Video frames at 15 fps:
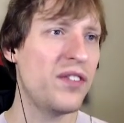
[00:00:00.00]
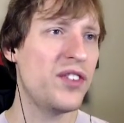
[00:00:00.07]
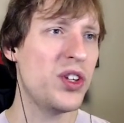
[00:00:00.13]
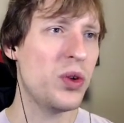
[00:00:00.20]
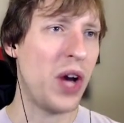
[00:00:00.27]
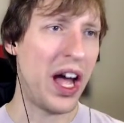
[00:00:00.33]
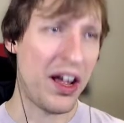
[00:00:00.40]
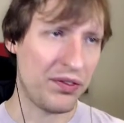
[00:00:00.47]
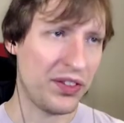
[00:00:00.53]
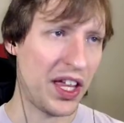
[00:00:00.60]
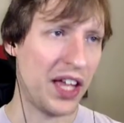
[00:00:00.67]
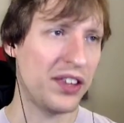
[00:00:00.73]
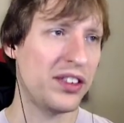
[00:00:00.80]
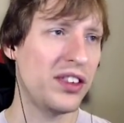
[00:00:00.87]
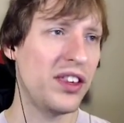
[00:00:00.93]
If you have
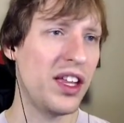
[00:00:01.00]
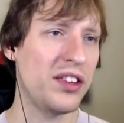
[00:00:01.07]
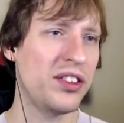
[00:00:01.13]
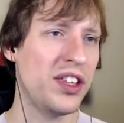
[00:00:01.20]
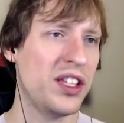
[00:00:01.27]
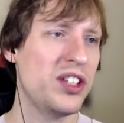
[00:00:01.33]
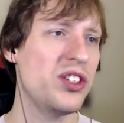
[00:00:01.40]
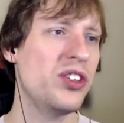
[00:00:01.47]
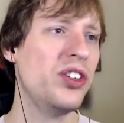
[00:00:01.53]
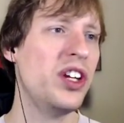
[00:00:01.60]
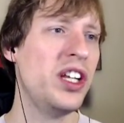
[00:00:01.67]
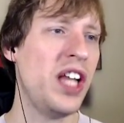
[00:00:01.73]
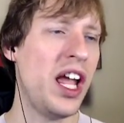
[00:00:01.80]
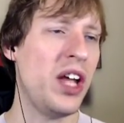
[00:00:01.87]
that, they think you're an